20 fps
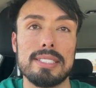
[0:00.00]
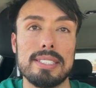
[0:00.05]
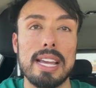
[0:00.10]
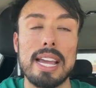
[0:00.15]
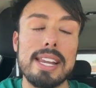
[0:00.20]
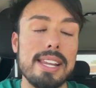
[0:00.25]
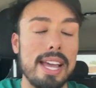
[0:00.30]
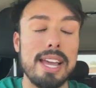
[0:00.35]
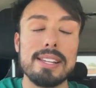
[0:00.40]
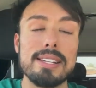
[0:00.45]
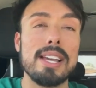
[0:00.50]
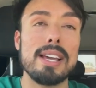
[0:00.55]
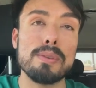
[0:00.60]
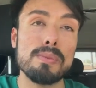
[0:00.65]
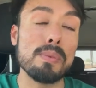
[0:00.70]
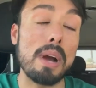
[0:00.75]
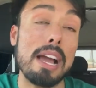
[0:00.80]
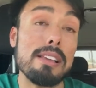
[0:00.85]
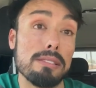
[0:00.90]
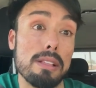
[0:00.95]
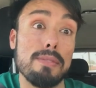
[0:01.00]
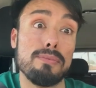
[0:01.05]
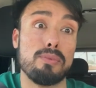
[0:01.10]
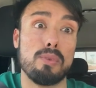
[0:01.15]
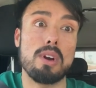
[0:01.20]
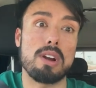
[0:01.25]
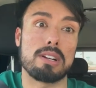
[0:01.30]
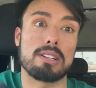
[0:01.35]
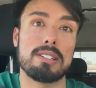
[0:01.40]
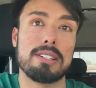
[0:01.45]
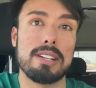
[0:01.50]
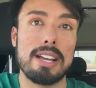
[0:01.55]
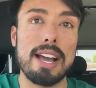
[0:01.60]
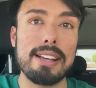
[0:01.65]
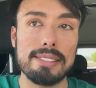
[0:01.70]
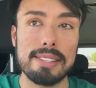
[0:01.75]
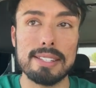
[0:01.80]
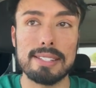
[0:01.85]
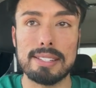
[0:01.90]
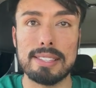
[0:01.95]
and I love work
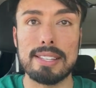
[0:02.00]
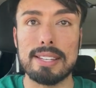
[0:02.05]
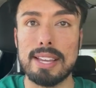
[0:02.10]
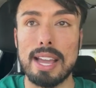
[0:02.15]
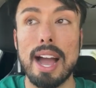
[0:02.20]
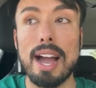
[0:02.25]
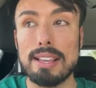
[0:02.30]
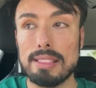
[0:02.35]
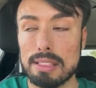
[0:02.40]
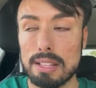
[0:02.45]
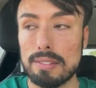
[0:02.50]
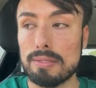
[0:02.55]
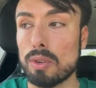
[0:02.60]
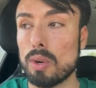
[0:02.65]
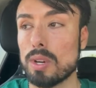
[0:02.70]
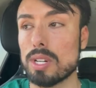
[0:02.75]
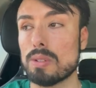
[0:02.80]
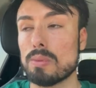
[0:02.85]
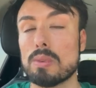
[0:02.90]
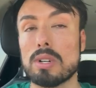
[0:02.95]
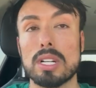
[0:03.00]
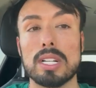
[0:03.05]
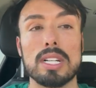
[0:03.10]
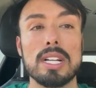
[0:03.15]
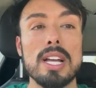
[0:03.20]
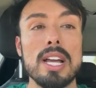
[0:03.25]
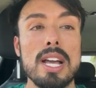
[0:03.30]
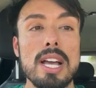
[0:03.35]
at the end of the day. I love going to work.